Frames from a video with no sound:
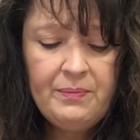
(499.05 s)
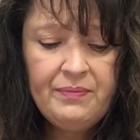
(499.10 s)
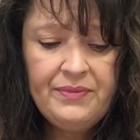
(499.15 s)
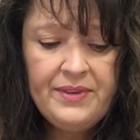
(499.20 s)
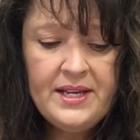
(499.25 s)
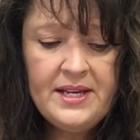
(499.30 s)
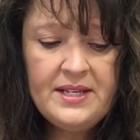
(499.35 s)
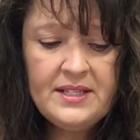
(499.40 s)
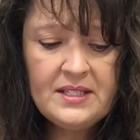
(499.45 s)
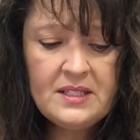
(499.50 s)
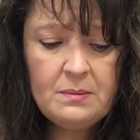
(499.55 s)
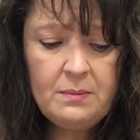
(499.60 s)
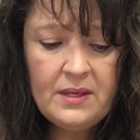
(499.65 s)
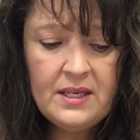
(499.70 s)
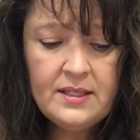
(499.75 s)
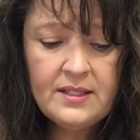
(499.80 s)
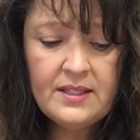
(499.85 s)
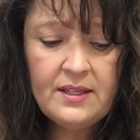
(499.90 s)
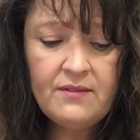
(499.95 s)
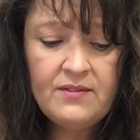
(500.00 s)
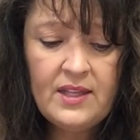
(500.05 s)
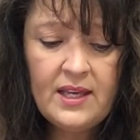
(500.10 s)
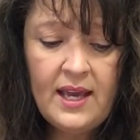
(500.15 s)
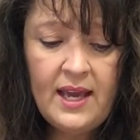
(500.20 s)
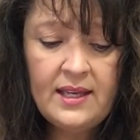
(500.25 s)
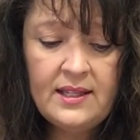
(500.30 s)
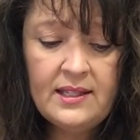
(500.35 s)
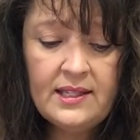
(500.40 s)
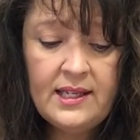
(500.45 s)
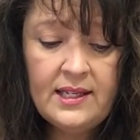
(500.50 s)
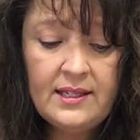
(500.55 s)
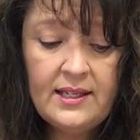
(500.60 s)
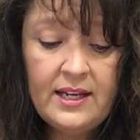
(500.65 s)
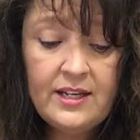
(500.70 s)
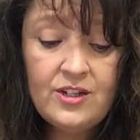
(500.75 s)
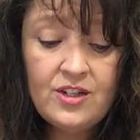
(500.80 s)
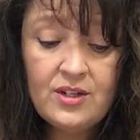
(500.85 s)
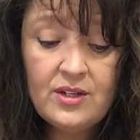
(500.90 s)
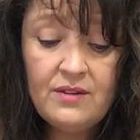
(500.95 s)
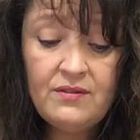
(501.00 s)
He speaks of the
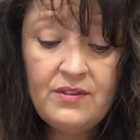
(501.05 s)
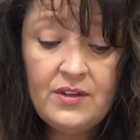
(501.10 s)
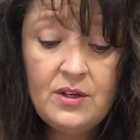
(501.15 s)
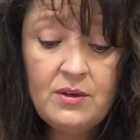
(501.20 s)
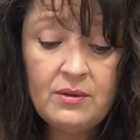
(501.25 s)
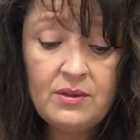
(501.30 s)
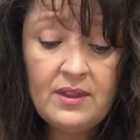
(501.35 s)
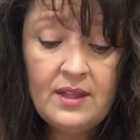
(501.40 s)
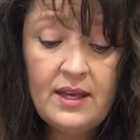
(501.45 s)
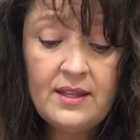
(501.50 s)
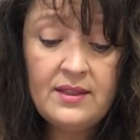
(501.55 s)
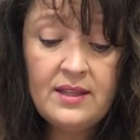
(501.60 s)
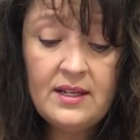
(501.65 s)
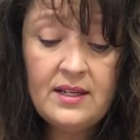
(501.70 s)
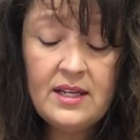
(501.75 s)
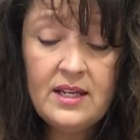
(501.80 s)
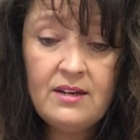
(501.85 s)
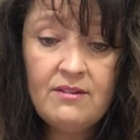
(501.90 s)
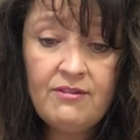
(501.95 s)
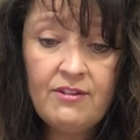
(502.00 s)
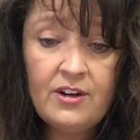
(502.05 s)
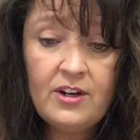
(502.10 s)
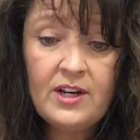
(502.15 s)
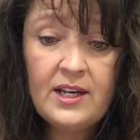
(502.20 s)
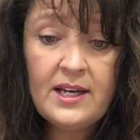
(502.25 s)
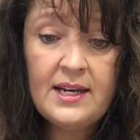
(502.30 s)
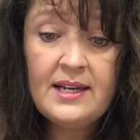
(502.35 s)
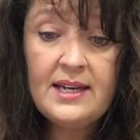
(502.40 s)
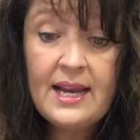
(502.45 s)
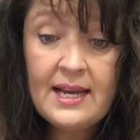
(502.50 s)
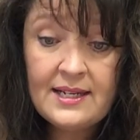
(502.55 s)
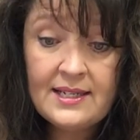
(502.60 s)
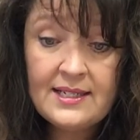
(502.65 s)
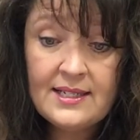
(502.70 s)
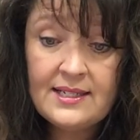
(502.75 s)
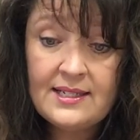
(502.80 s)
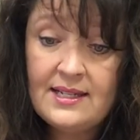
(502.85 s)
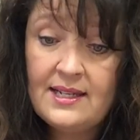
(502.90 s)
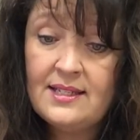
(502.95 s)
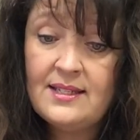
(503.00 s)
alienation of youth and the need for
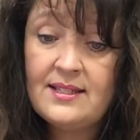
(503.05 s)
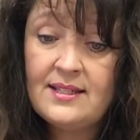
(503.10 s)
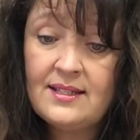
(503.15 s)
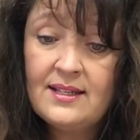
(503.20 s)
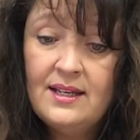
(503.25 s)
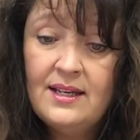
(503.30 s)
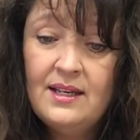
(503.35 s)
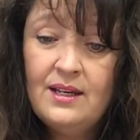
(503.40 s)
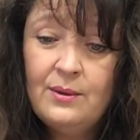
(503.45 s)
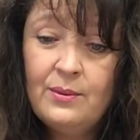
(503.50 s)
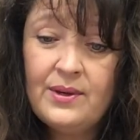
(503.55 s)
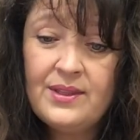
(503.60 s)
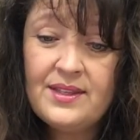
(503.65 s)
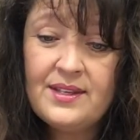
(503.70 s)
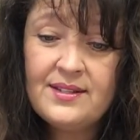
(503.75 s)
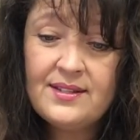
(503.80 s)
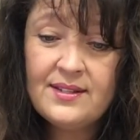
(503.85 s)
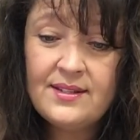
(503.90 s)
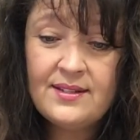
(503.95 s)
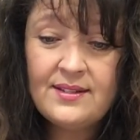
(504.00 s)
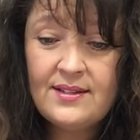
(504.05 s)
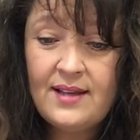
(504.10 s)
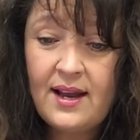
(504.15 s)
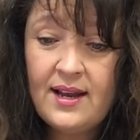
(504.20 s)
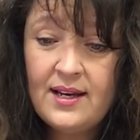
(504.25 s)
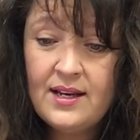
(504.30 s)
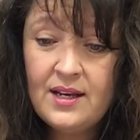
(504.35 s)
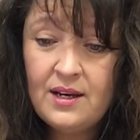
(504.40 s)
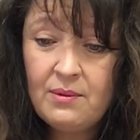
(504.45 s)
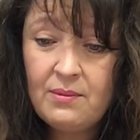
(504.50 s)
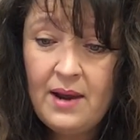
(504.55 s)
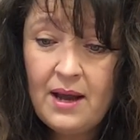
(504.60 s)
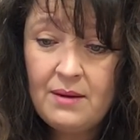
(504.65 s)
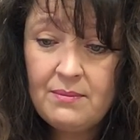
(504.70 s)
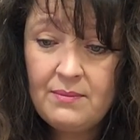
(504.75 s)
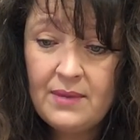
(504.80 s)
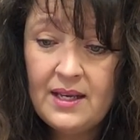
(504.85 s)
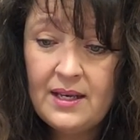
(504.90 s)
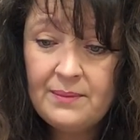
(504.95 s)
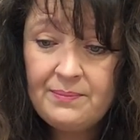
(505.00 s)
connectedness with the society
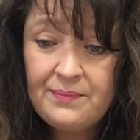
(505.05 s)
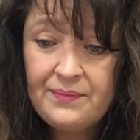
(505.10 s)
around me.